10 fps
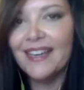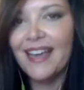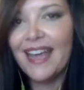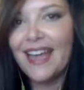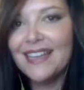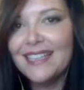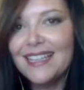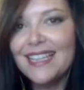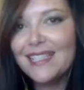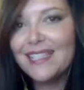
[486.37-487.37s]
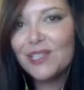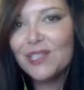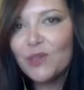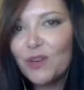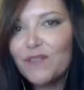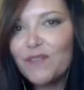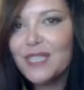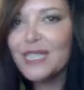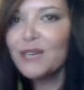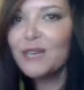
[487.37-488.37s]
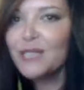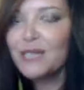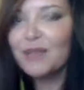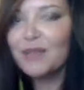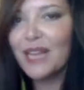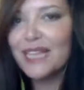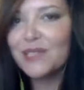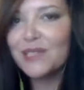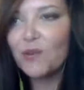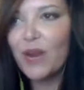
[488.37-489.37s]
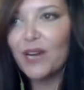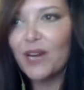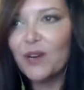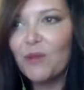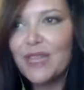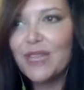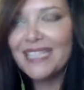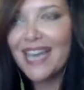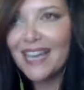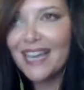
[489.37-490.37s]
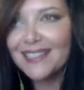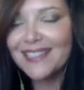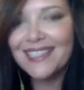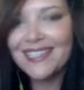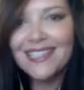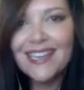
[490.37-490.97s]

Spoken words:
And this is sort of the tilting place where with text